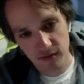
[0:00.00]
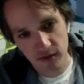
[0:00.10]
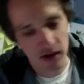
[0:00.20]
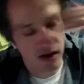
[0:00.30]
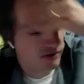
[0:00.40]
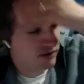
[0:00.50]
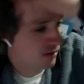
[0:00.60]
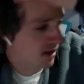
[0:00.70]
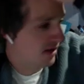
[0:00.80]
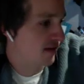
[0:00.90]

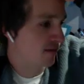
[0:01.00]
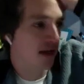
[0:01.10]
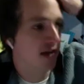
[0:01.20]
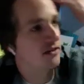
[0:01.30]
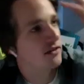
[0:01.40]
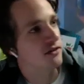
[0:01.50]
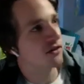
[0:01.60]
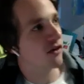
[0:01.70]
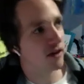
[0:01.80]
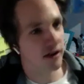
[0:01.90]
20 meters
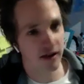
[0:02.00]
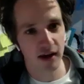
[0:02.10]
tall and